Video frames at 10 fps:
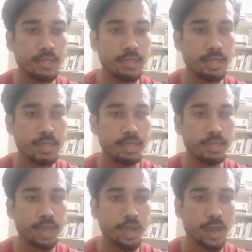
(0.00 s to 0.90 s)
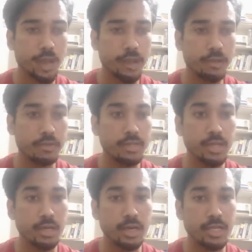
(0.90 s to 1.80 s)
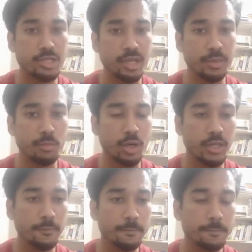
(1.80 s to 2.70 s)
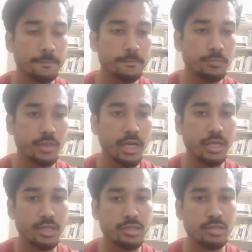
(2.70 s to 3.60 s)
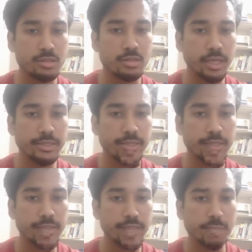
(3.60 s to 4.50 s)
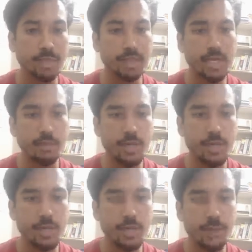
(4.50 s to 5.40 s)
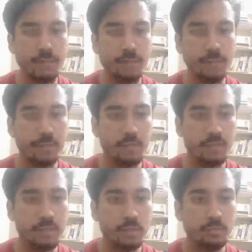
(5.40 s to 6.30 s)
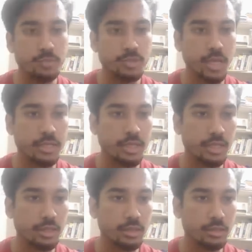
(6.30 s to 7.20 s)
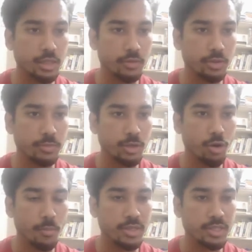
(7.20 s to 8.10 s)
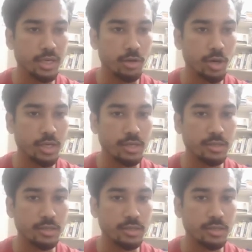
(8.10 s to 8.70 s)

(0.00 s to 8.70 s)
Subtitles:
subject and HTML body. That is the entire email that we are sending. Oops, I think there will be commas here, not